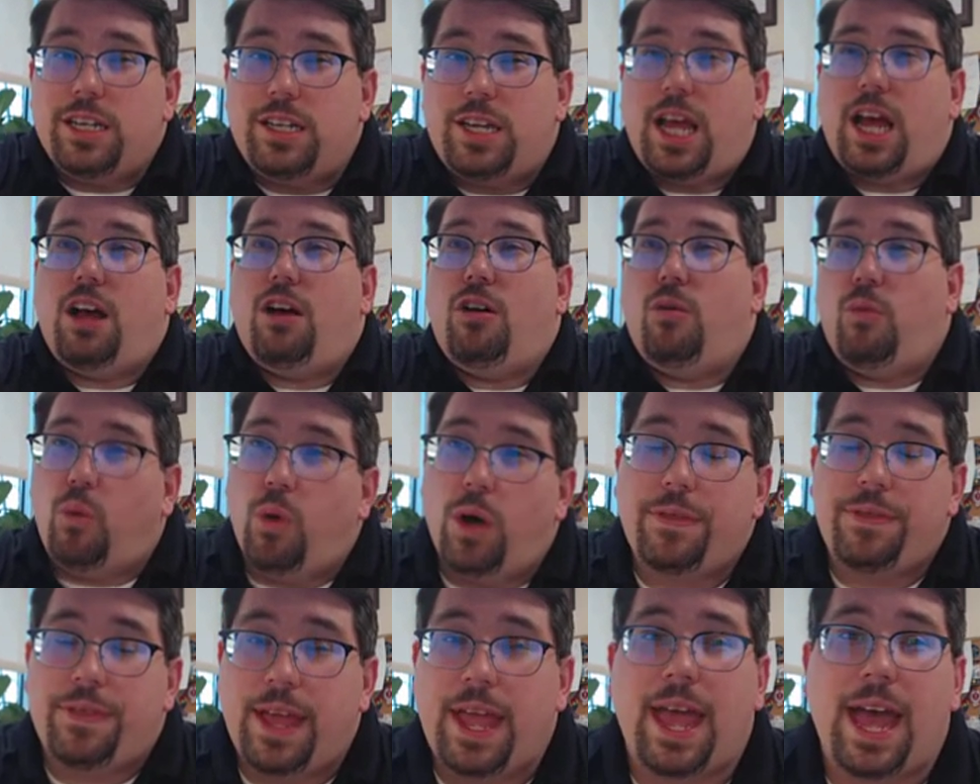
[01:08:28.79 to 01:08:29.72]
to tell
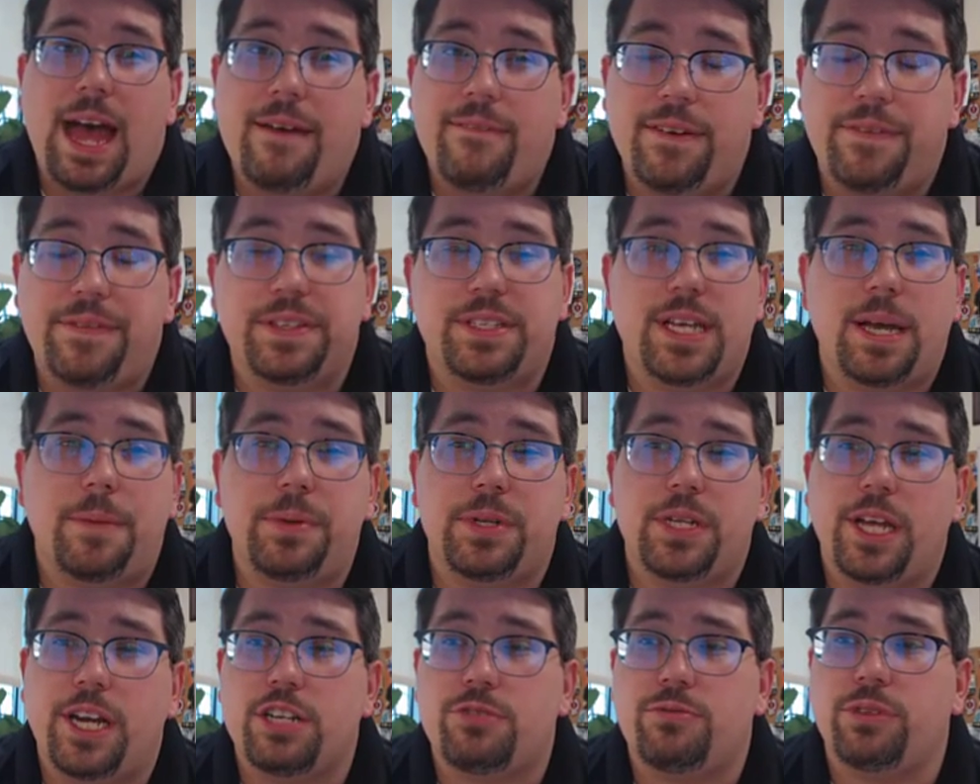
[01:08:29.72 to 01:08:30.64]
what they have if it's
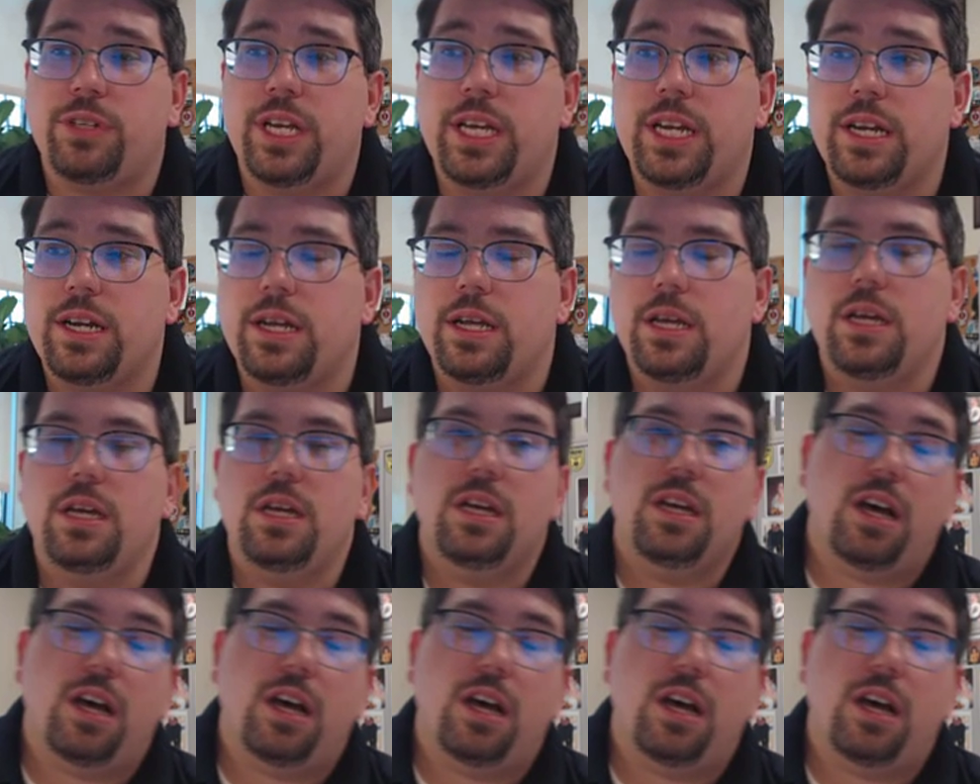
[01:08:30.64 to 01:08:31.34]
hepatitis related,